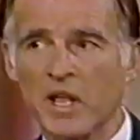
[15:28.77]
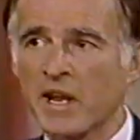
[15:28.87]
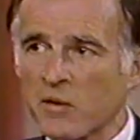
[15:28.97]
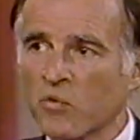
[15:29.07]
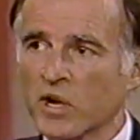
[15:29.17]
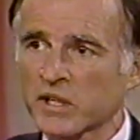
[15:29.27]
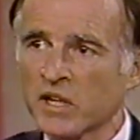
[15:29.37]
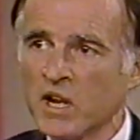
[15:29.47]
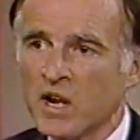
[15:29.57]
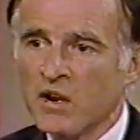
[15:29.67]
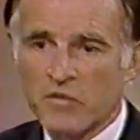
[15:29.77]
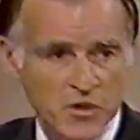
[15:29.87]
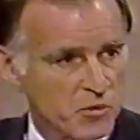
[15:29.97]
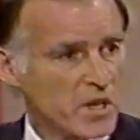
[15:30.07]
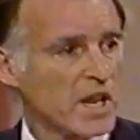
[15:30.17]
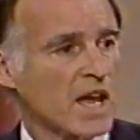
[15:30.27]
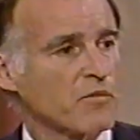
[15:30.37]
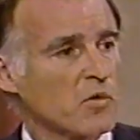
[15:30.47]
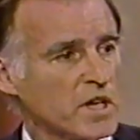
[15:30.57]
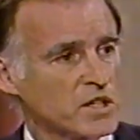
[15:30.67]
And I worked for three and a
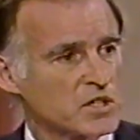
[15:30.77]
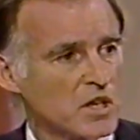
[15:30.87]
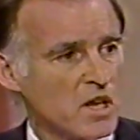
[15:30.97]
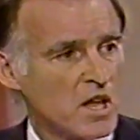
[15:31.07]
half weeks.